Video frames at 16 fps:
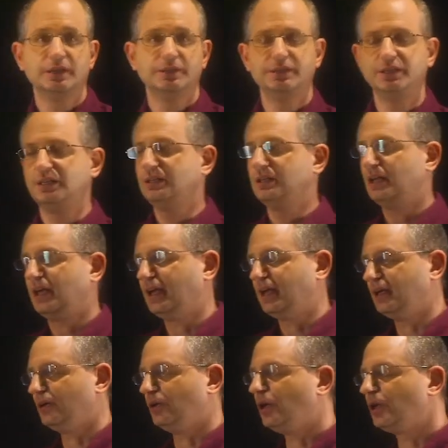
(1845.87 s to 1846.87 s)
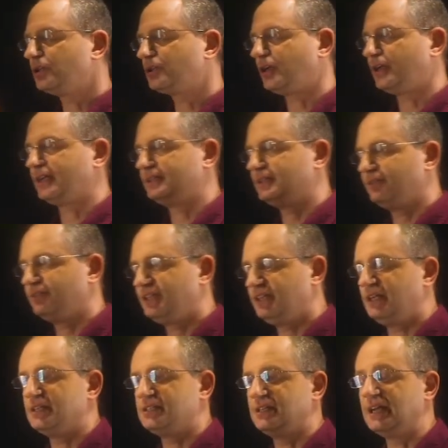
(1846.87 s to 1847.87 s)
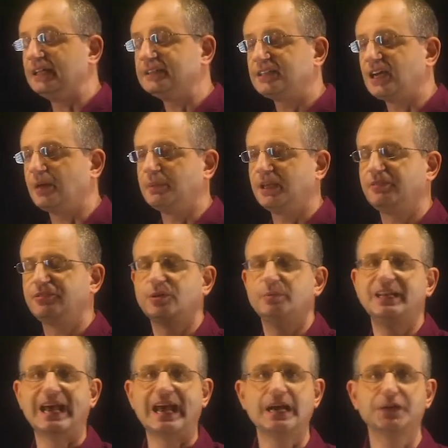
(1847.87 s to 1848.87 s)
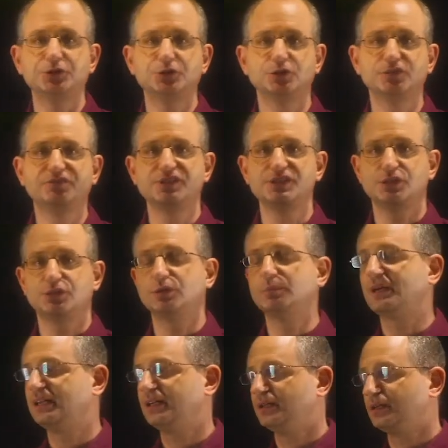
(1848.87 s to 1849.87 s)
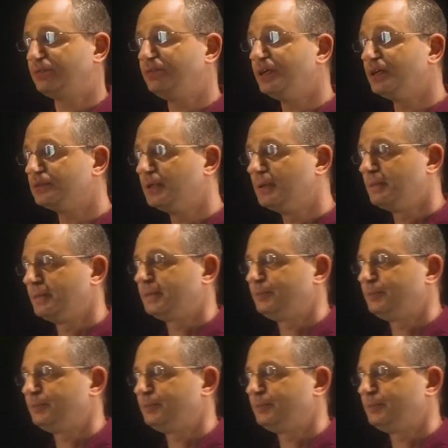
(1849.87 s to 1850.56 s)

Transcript: The Hall conductivity is not coming from an actual physical magnetic field.